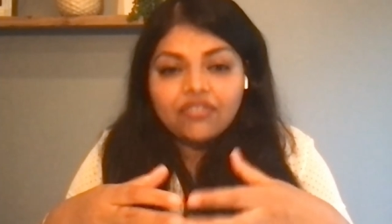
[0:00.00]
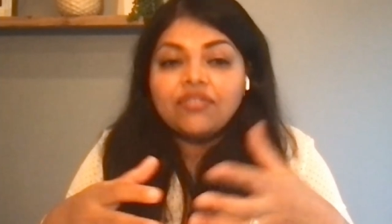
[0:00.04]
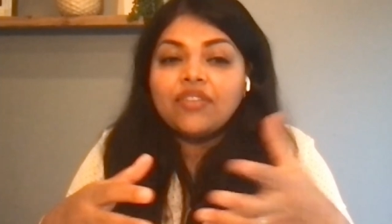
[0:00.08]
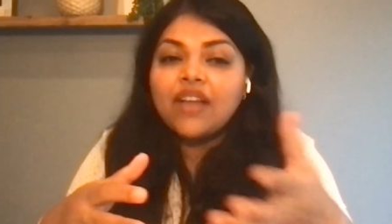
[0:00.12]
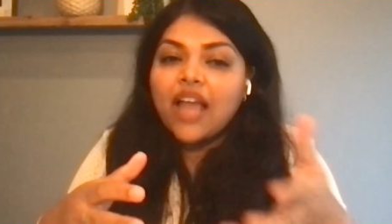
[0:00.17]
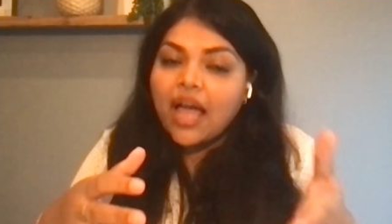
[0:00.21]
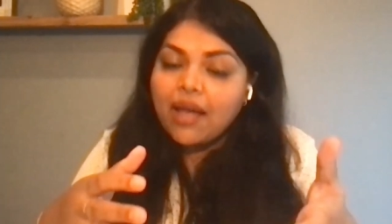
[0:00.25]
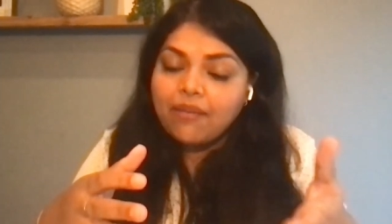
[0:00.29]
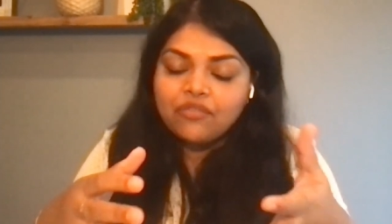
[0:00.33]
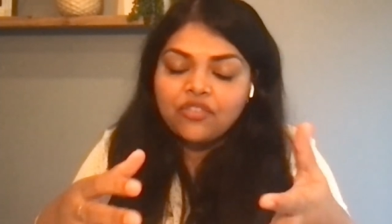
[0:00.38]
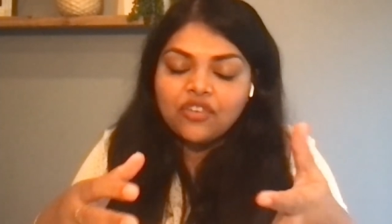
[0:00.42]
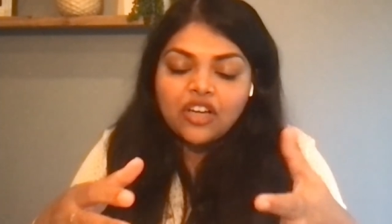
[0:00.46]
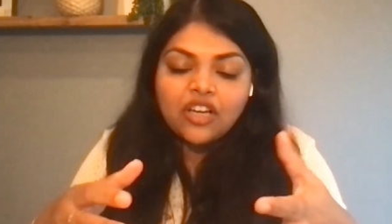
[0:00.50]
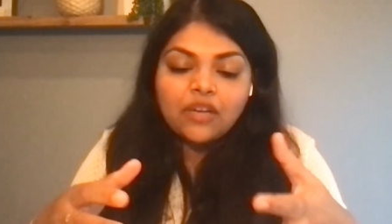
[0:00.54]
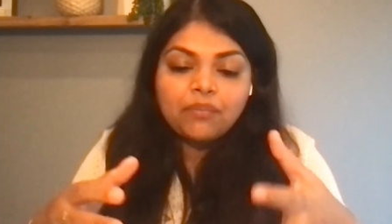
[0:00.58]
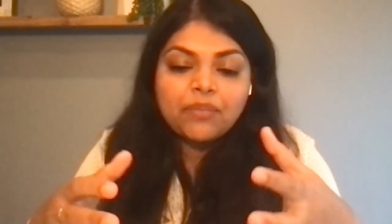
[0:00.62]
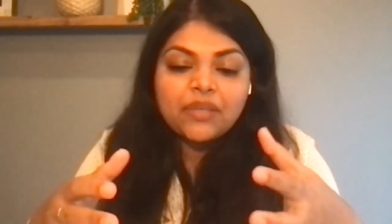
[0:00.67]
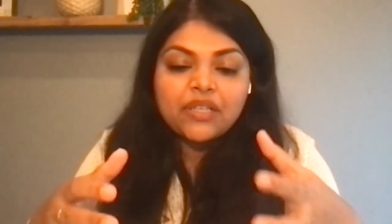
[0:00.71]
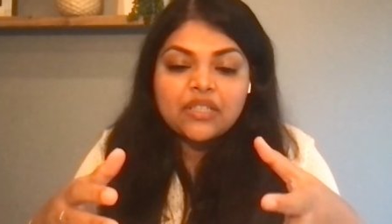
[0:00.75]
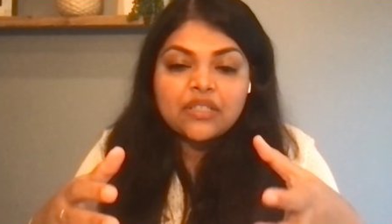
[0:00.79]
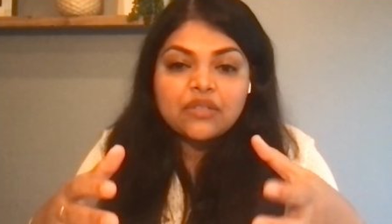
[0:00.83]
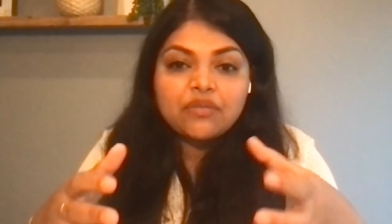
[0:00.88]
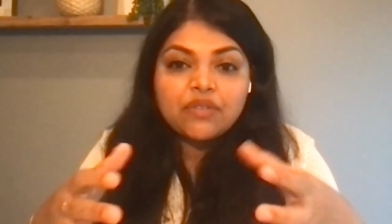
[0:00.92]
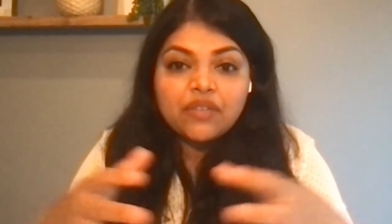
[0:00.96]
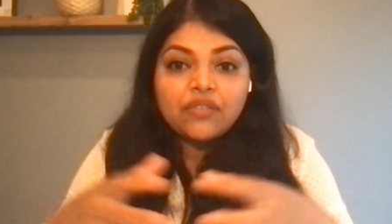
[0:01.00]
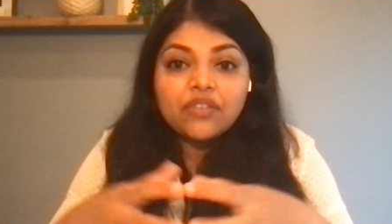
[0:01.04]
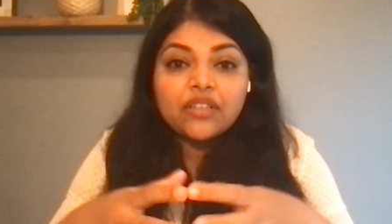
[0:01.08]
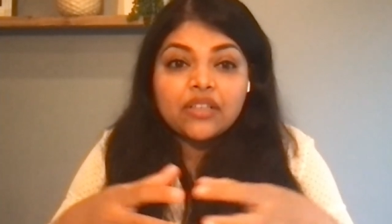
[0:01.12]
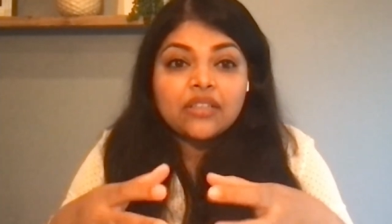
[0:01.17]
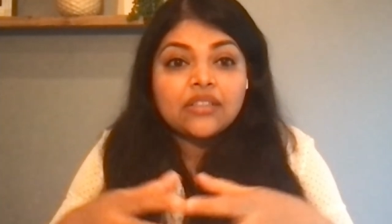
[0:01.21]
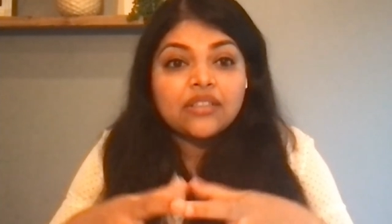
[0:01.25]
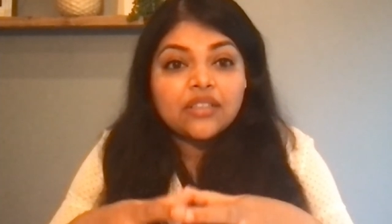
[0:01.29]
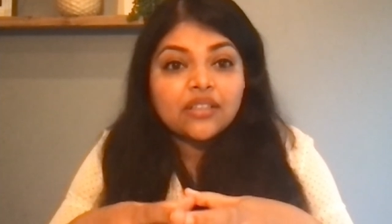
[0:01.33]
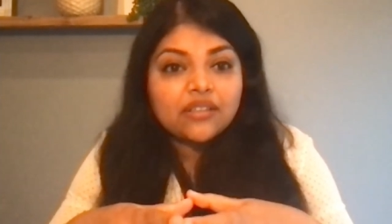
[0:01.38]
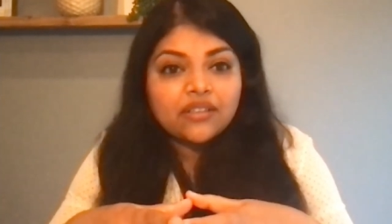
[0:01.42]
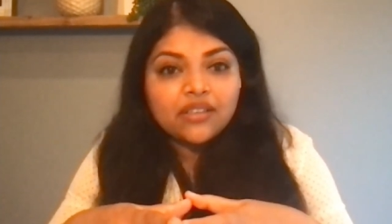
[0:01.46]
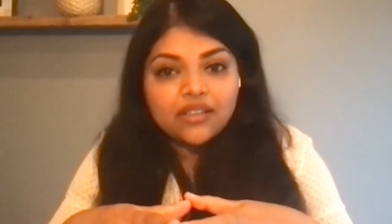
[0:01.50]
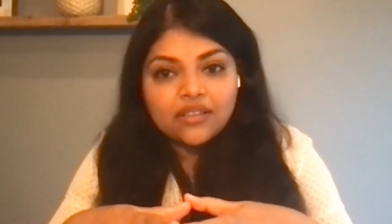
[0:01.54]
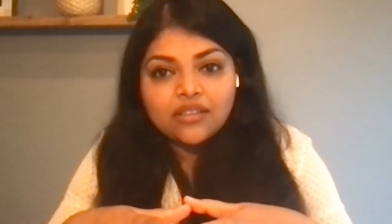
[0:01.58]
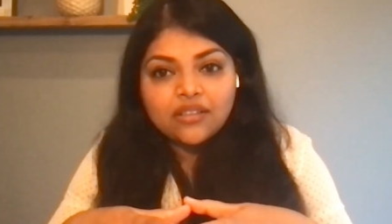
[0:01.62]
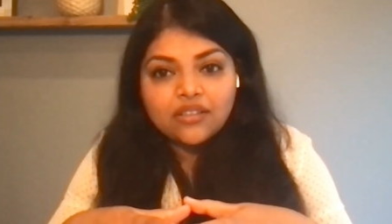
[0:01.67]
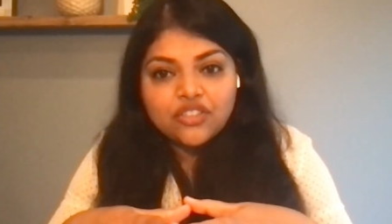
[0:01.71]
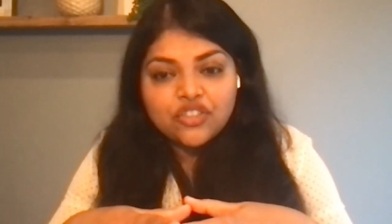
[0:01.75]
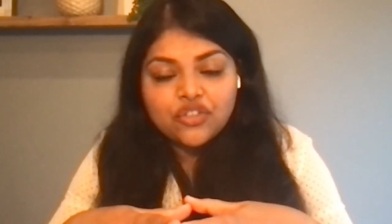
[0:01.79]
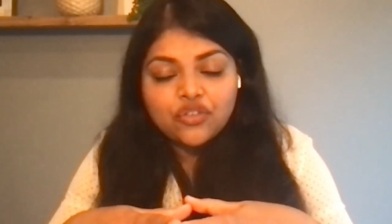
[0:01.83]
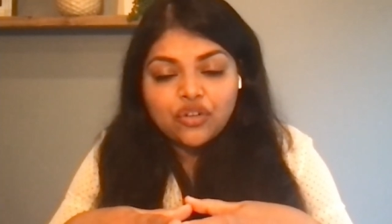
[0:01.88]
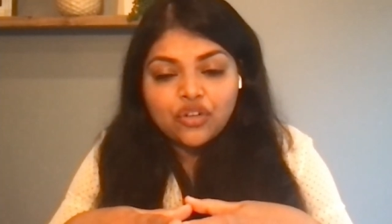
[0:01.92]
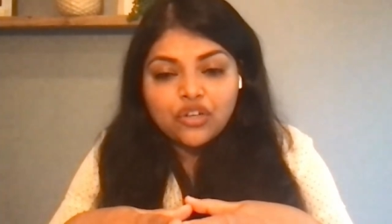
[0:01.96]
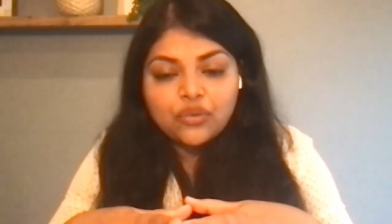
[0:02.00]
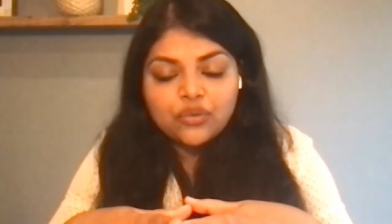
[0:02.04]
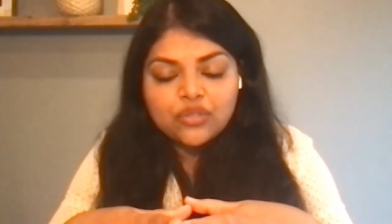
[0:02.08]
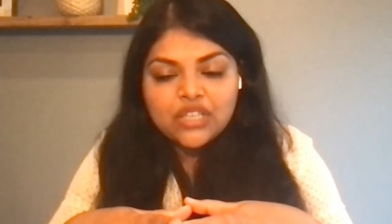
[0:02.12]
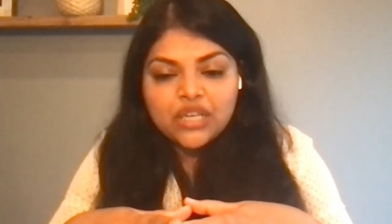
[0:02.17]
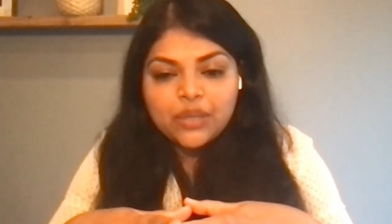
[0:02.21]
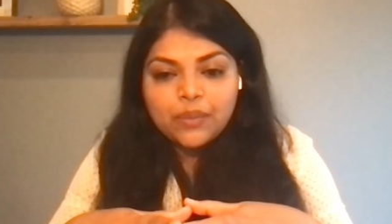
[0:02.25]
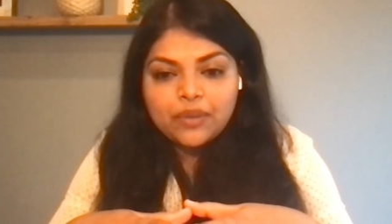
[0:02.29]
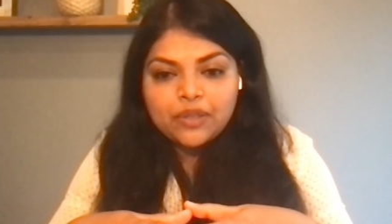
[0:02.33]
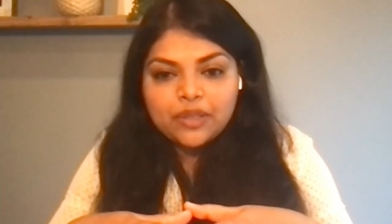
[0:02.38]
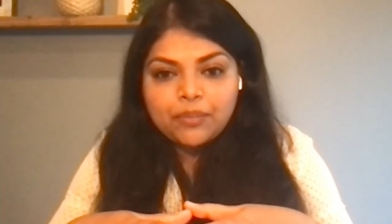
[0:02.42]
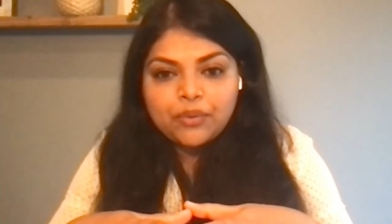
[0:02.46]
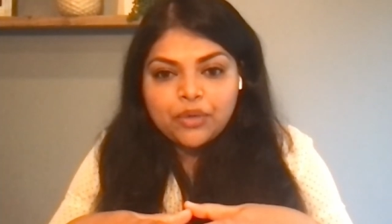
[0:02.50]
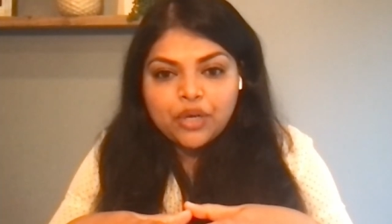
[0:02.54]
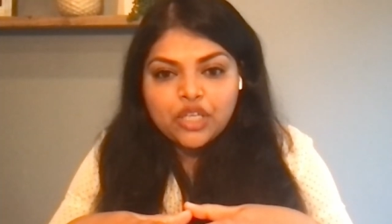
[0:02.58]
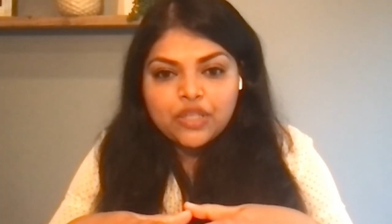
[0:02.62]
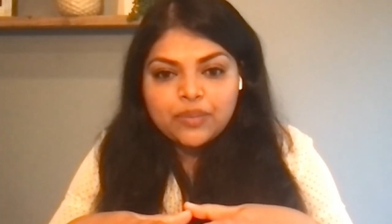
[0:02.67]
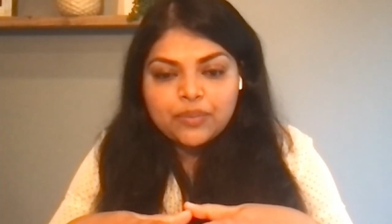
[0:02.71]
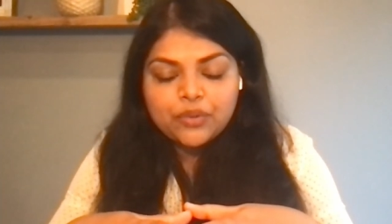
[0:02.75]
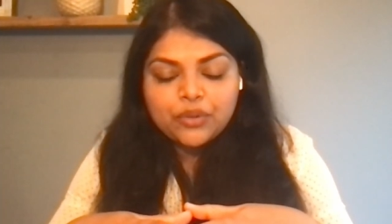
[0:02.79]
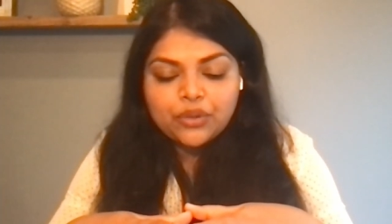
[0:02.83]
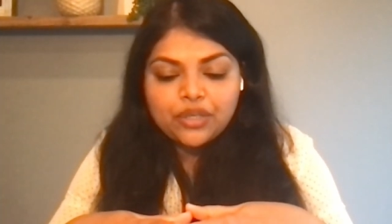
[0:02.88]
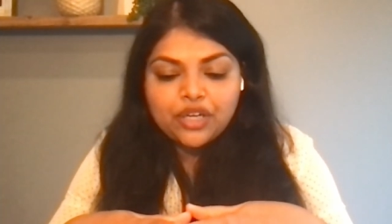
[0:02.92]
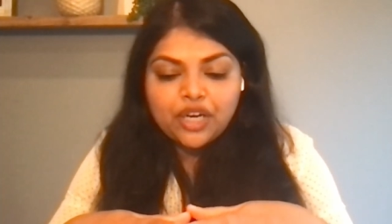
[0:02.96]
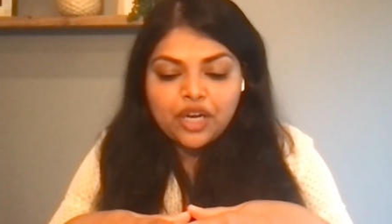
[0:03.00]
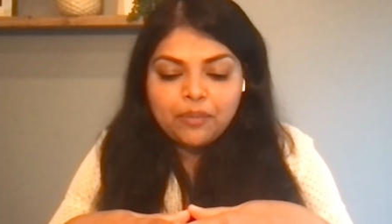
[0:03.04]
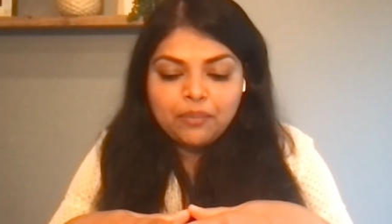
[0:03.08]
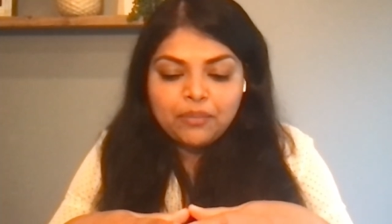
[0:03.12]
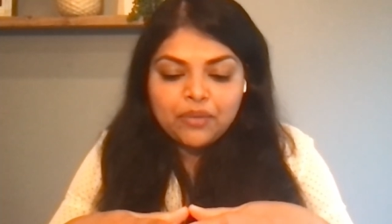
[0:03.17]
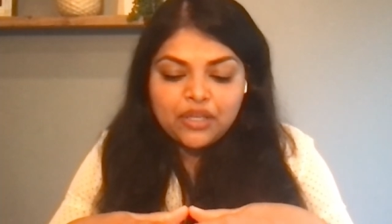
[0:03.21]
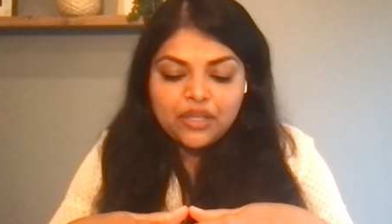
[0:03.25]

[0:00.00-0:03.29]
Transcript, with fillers: lab work, because we were integrated so closely with the PROS program.